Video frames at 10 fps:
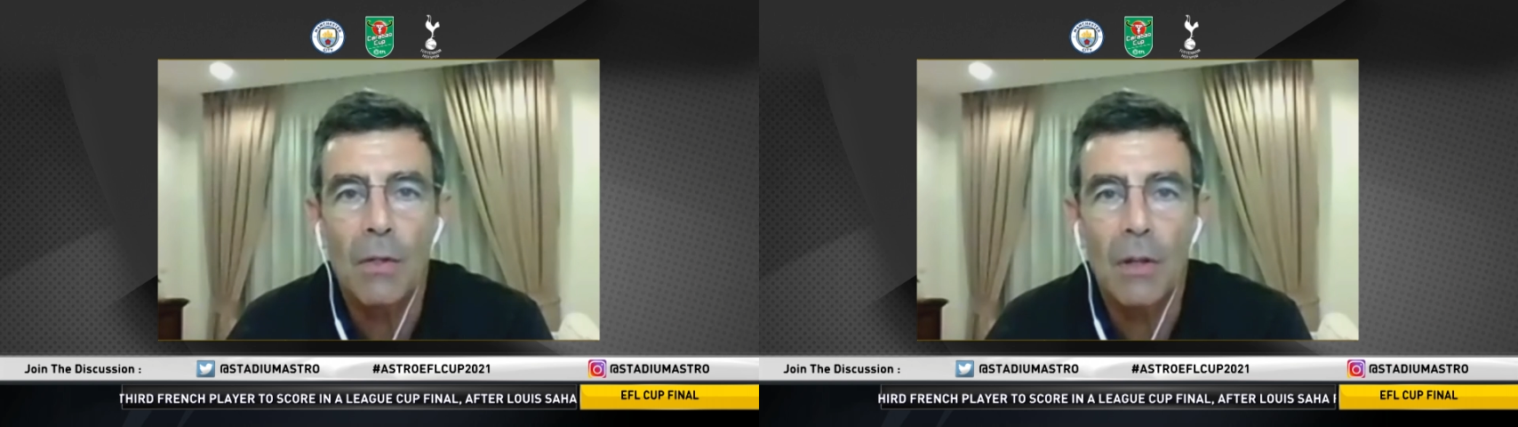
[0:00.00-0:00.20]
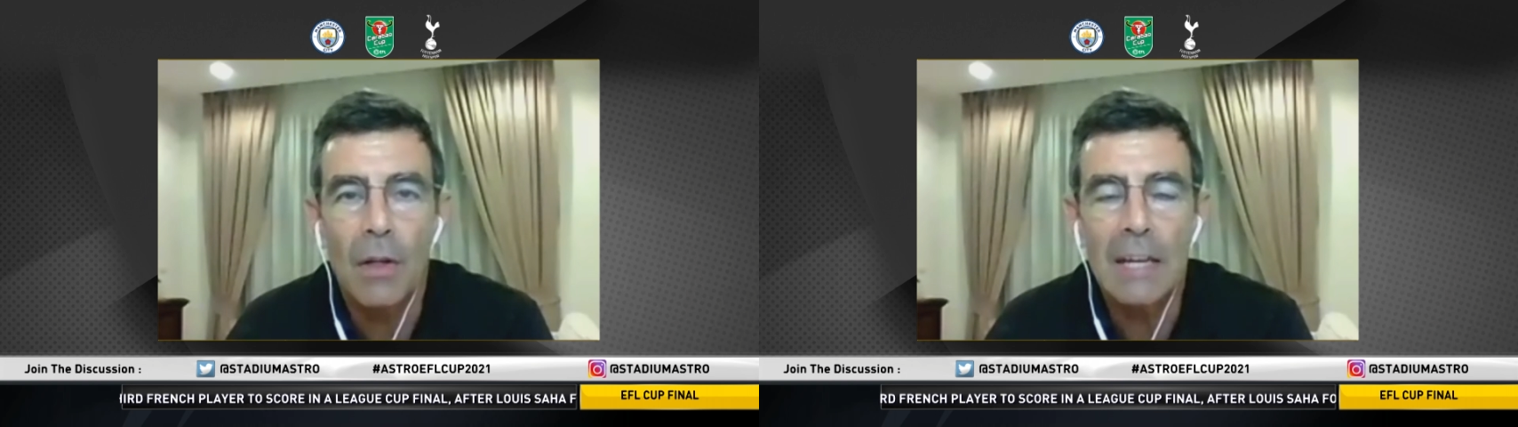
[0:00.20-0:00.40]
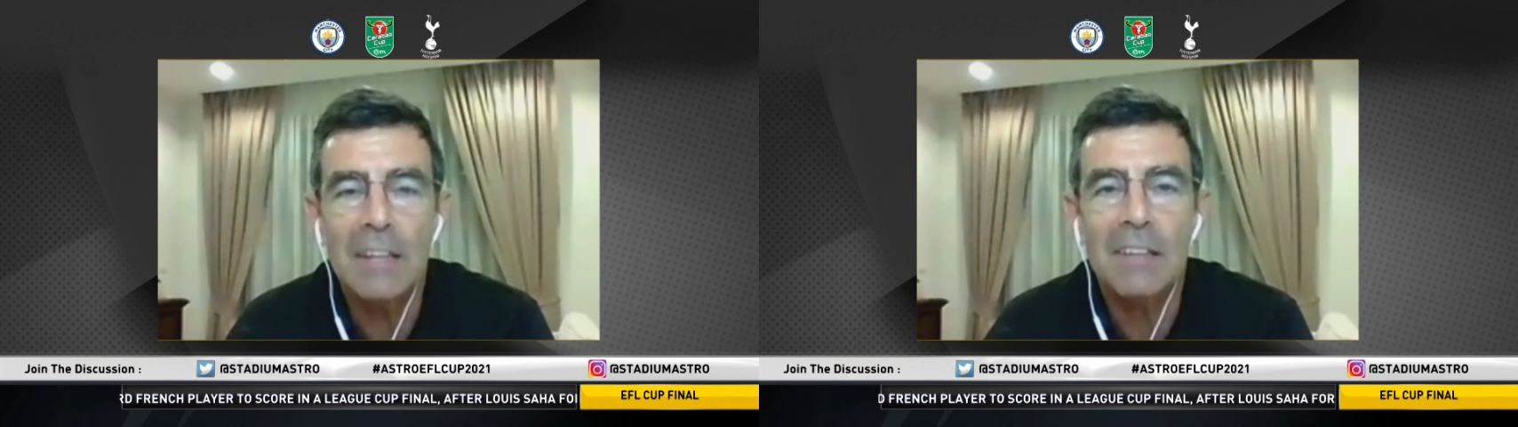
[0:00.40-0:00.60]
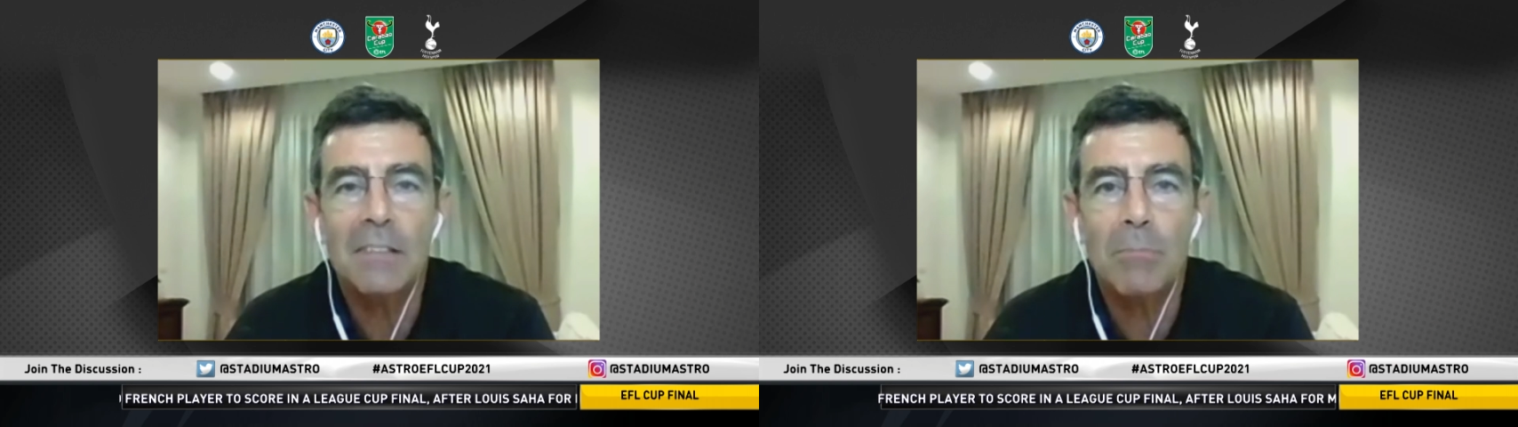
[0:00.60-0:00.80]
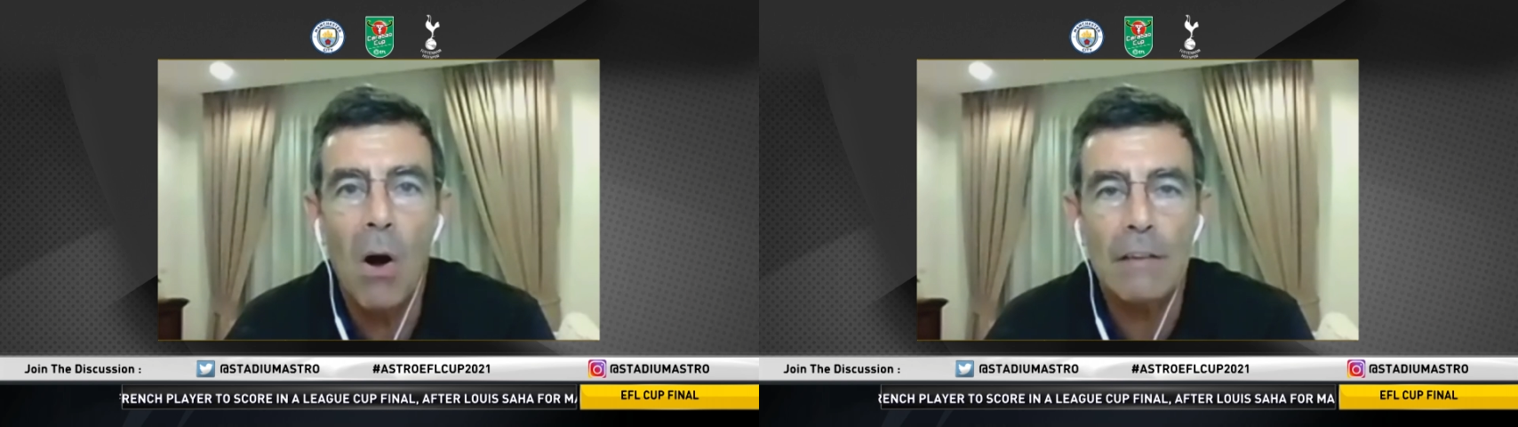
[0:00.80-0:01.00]
His
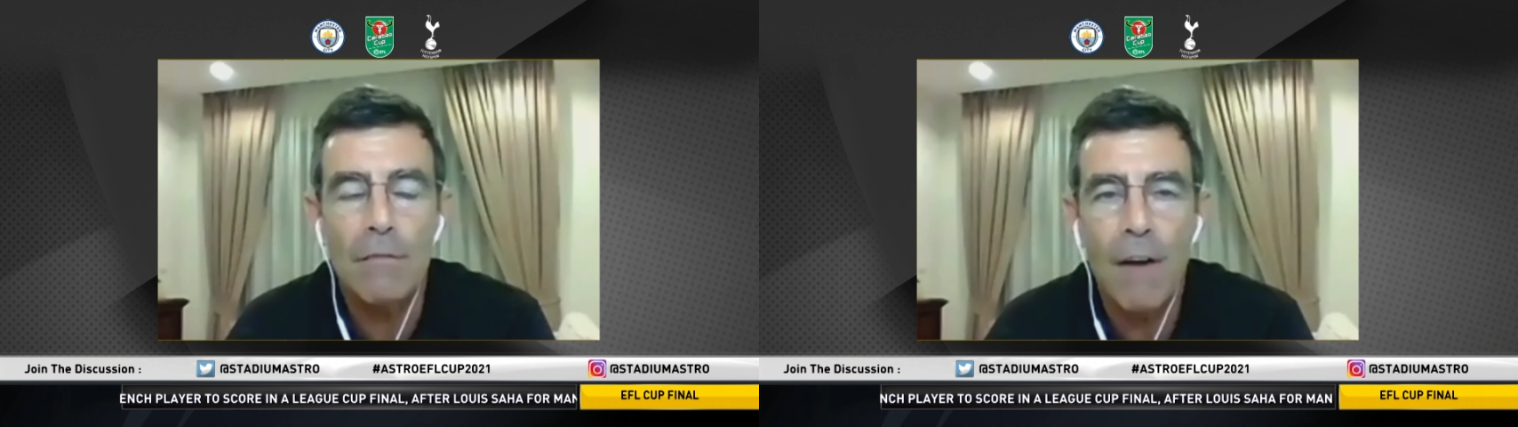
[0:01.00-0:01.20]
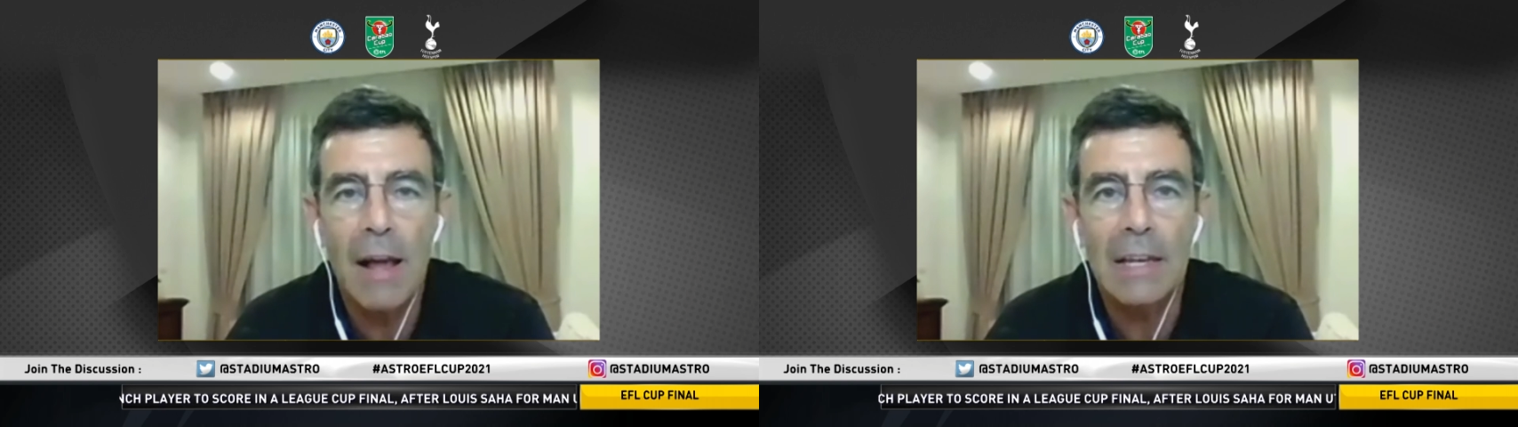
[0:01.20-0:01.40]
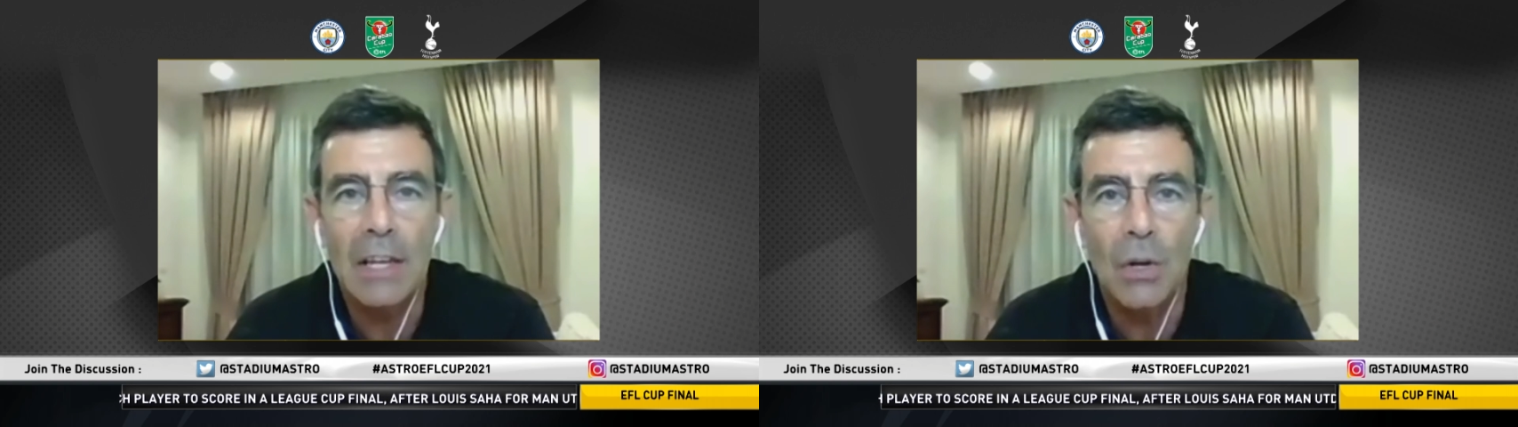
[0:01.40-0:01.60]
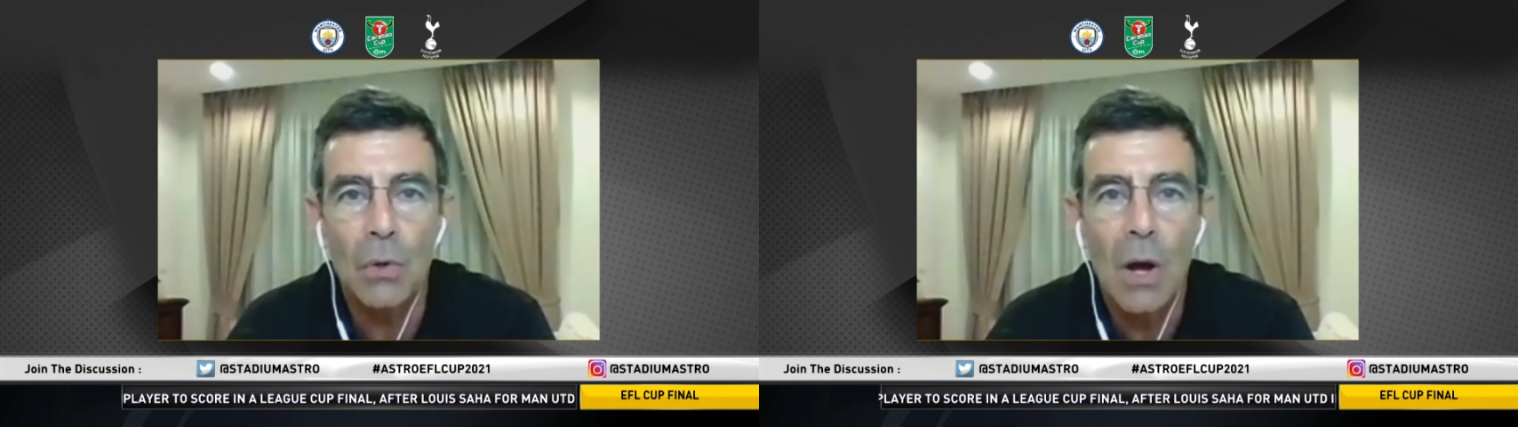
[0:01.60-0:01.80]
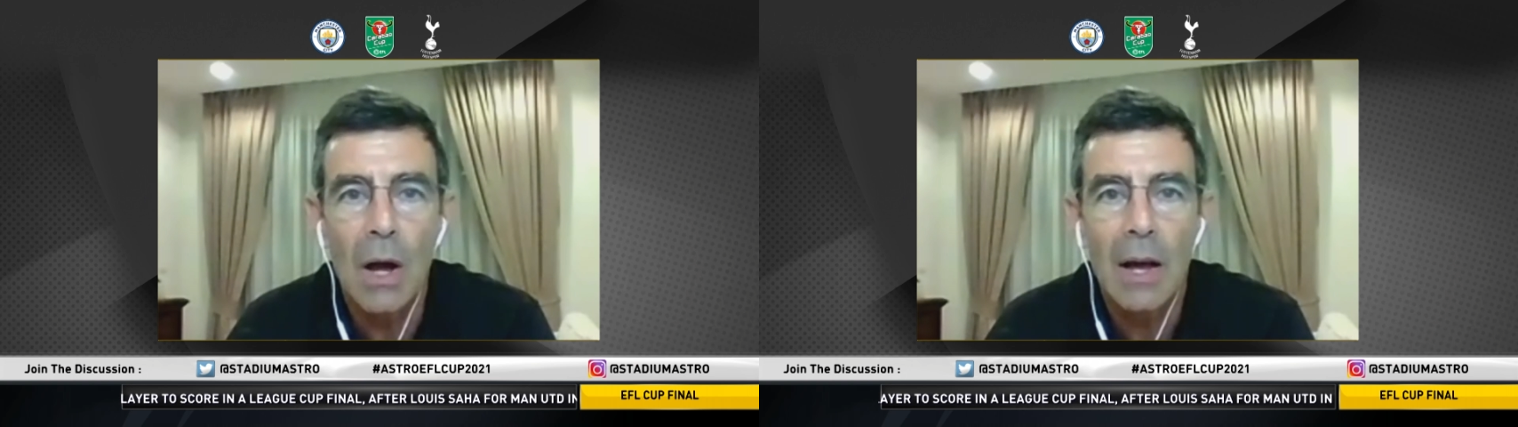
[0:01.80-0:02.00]
market
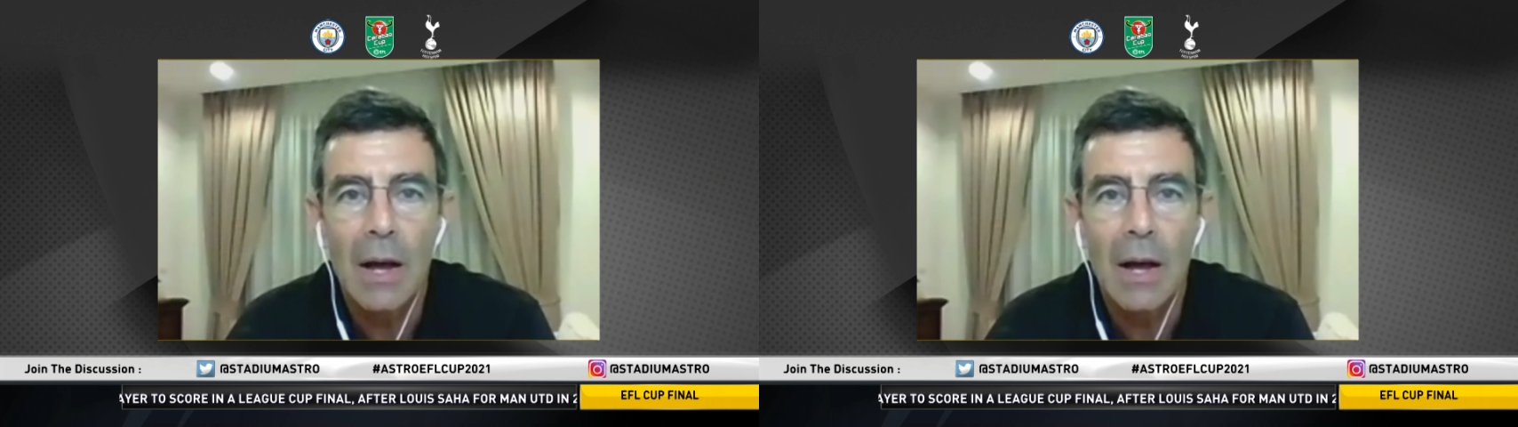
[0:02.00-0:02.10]
value,